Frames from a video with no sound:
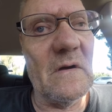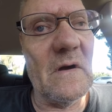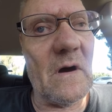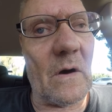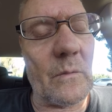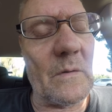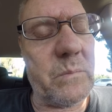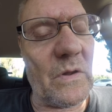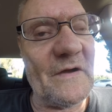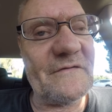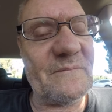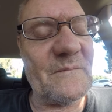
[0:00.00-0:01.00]
a
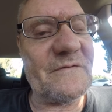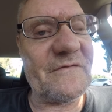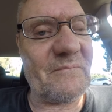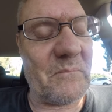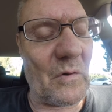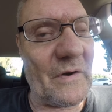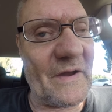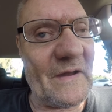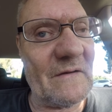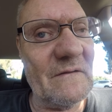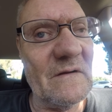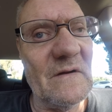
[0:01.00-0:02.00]
replacement
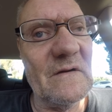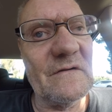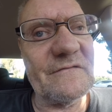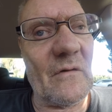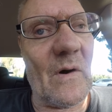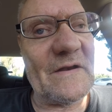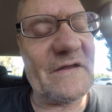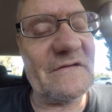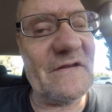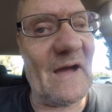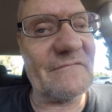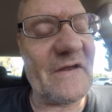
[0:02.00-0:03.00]
spring so I
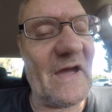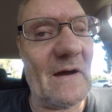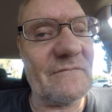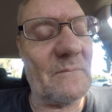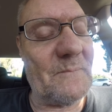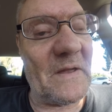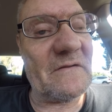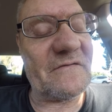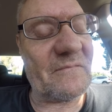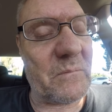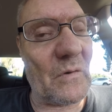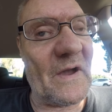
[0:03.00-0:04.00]
didn't have to have a bent
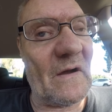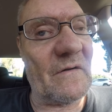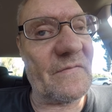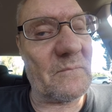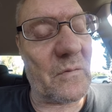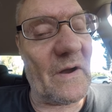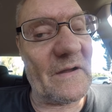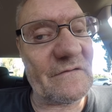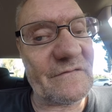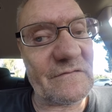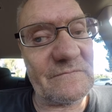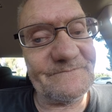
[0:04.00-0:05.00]
spring on the brakes.